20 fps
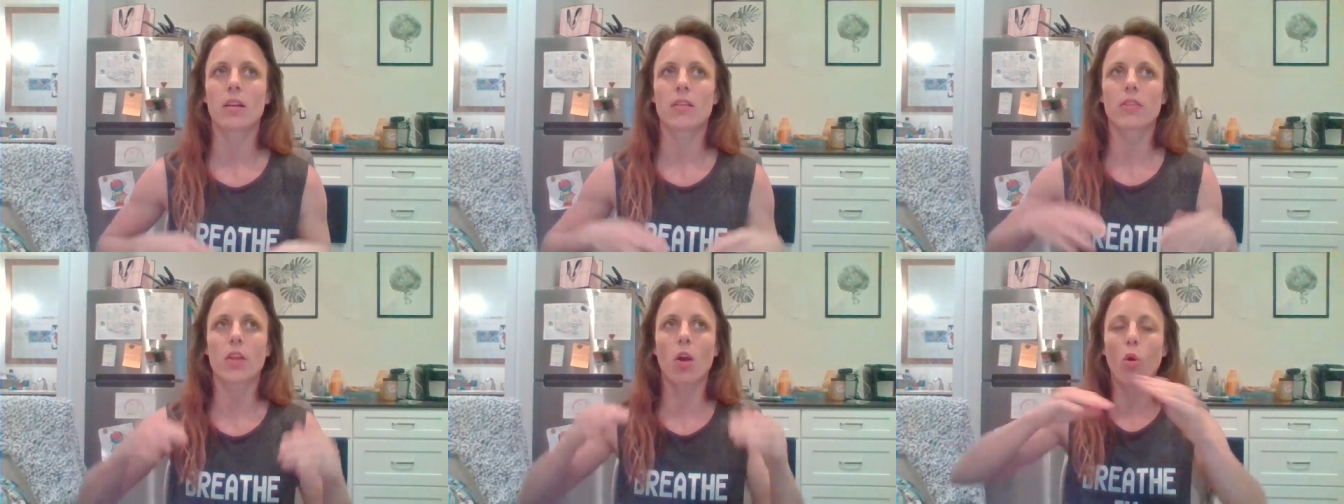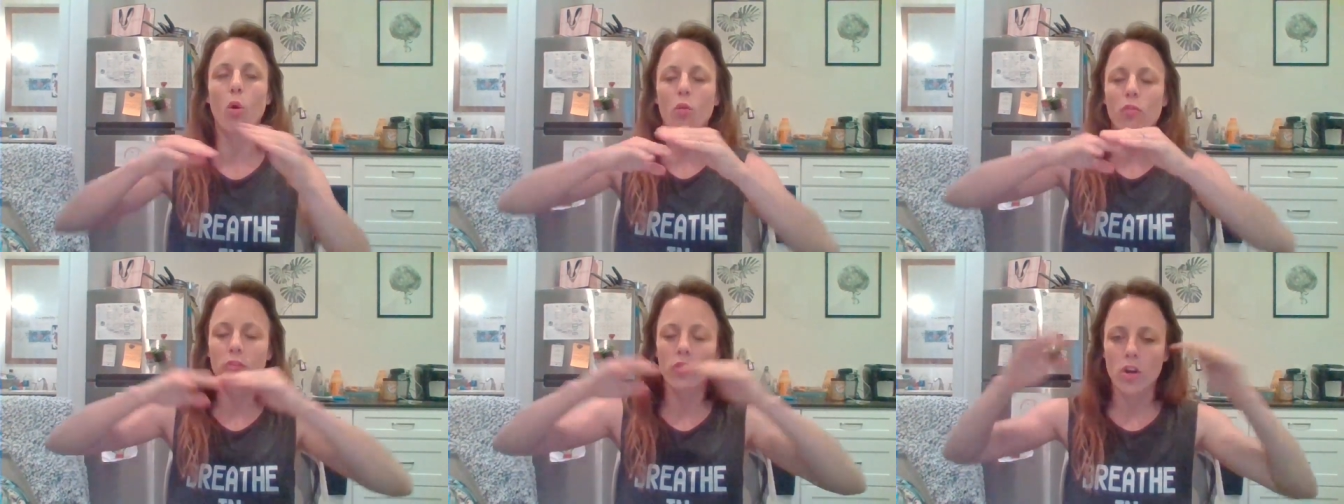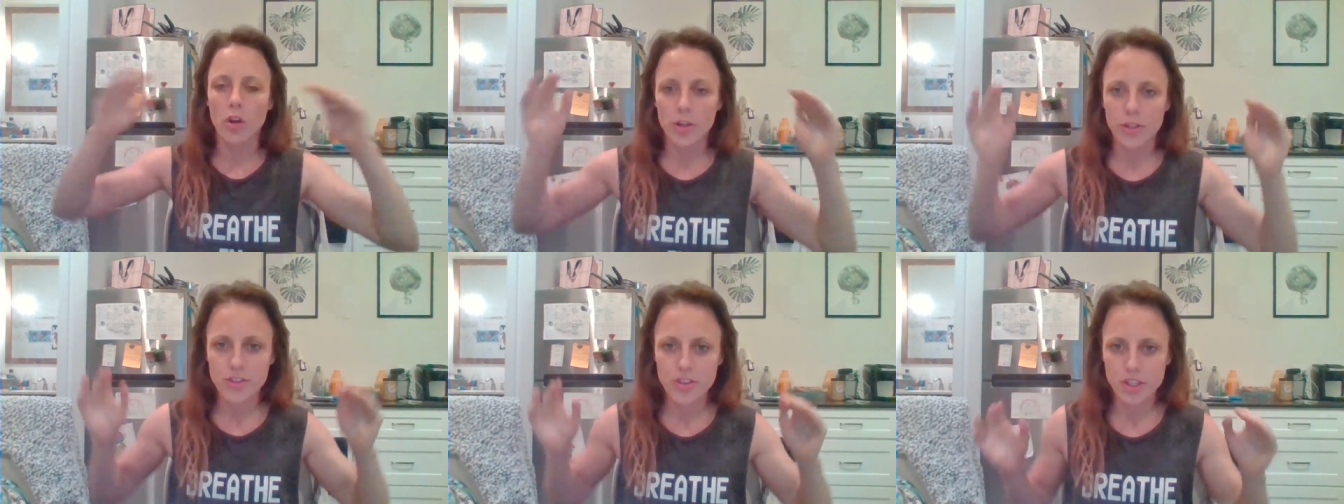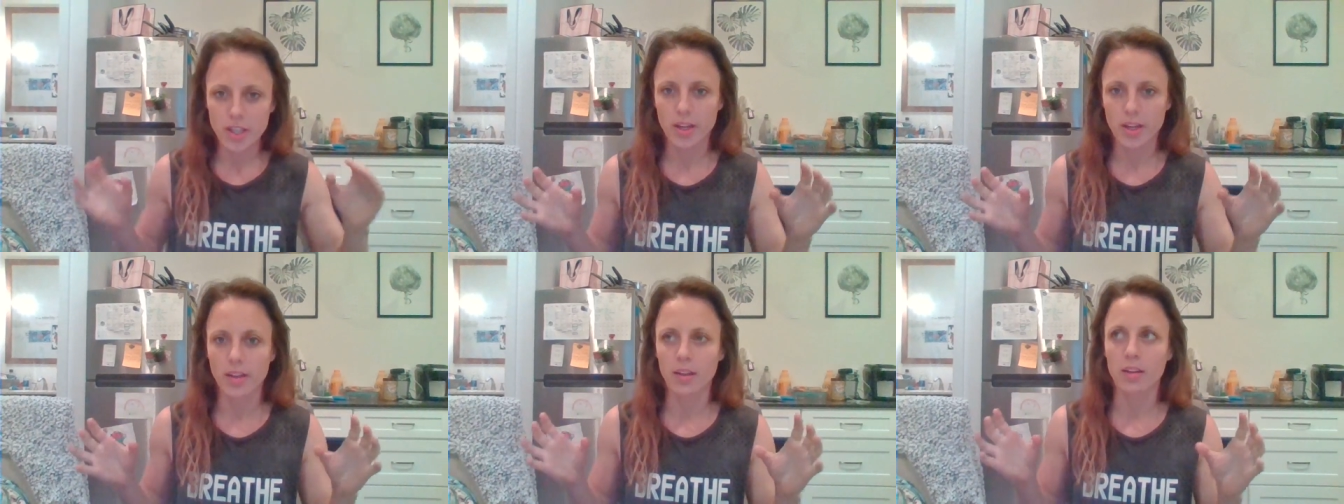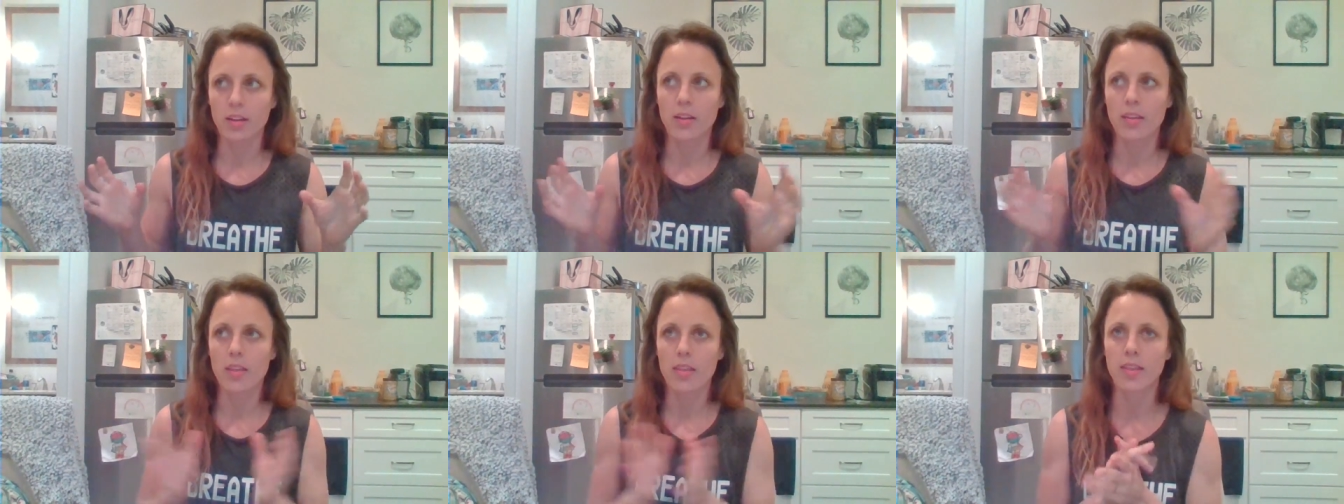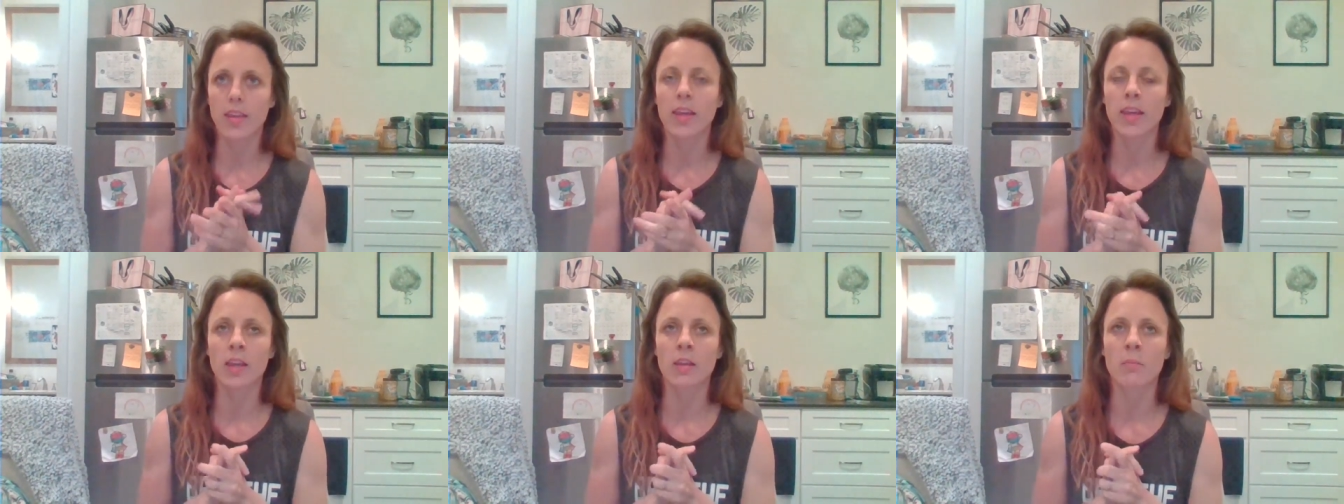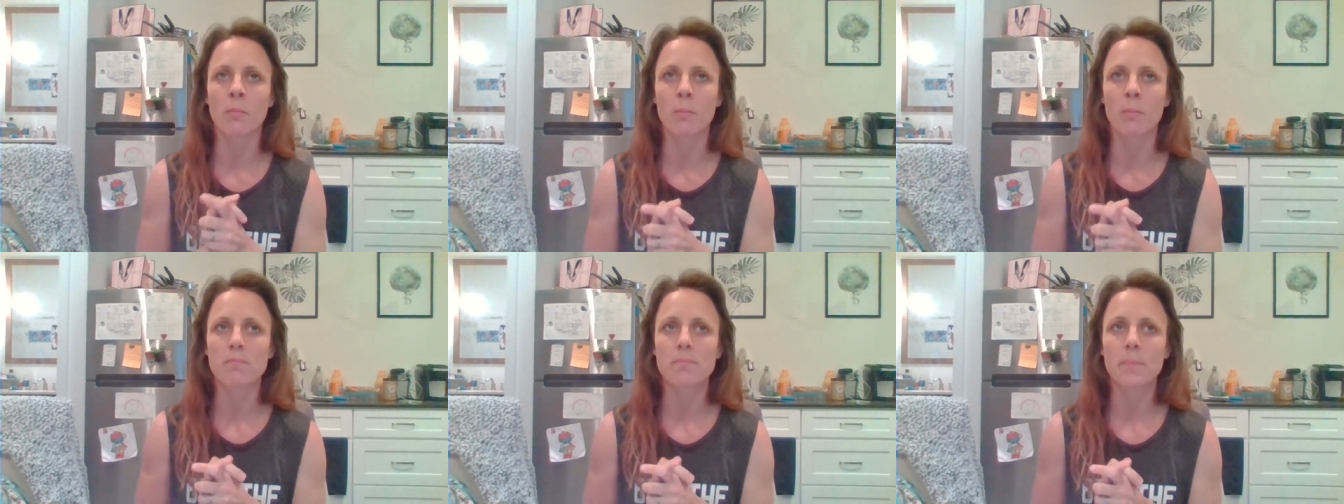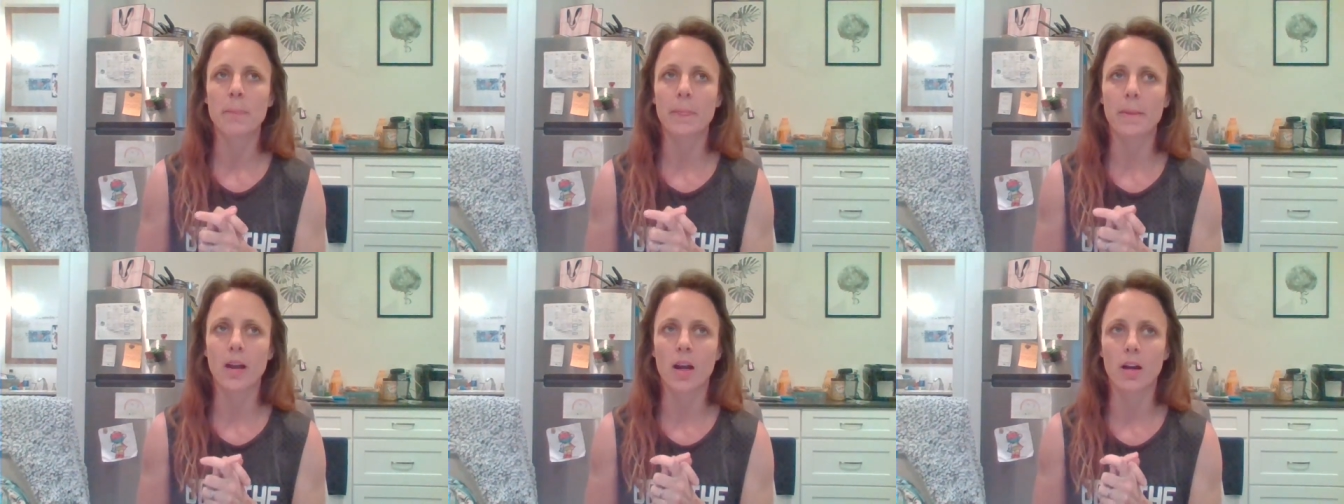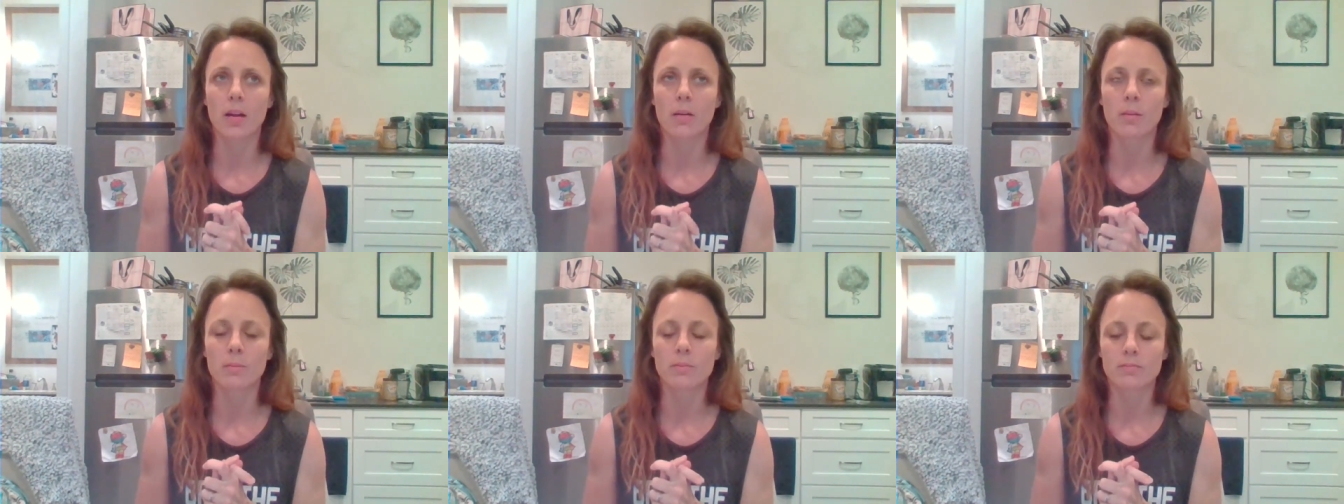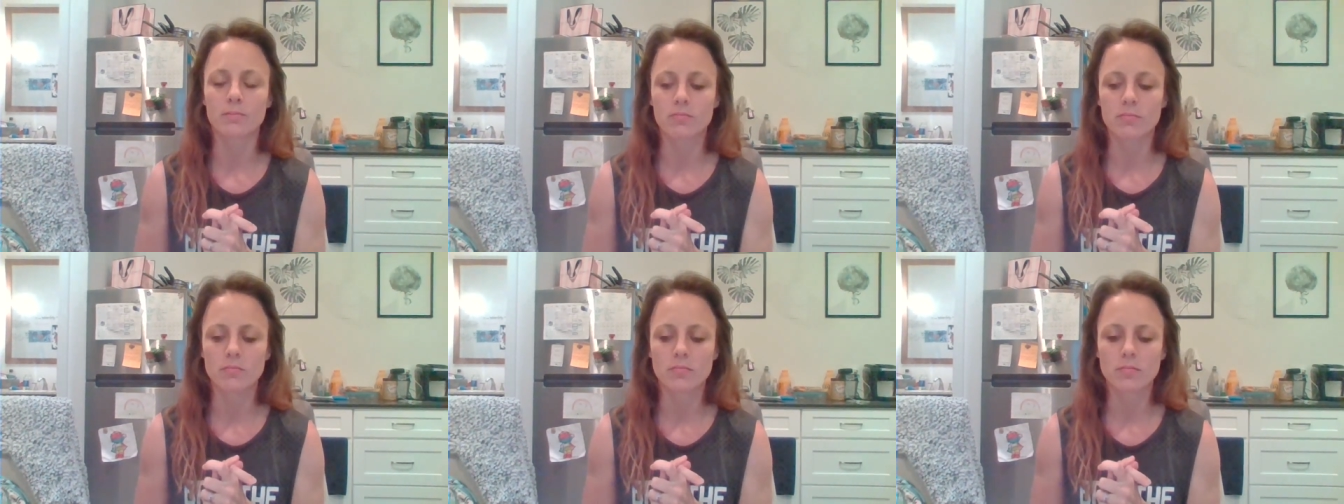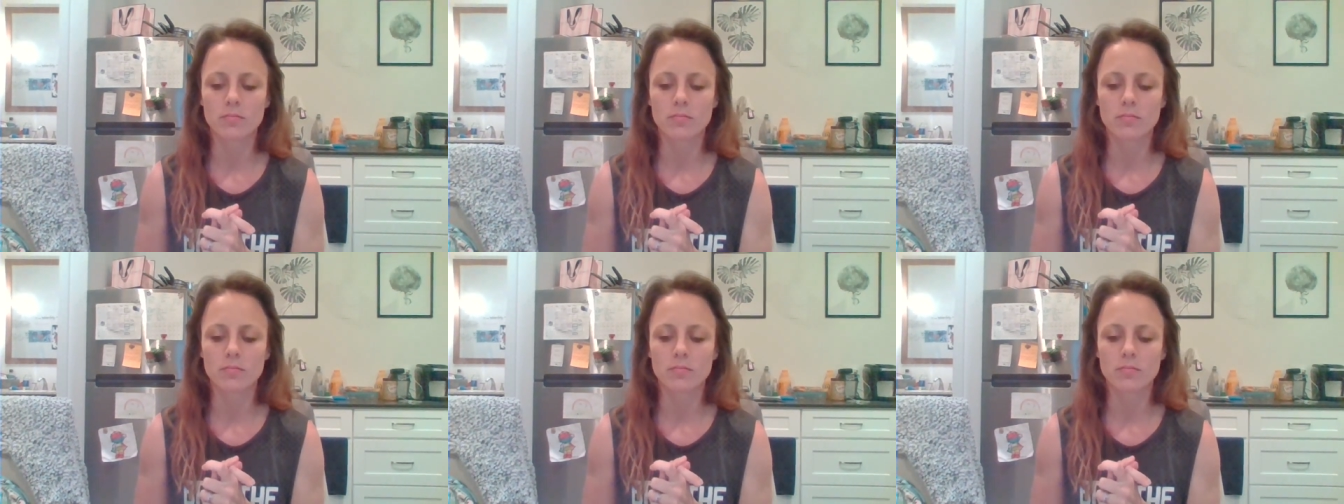the overarching theme um,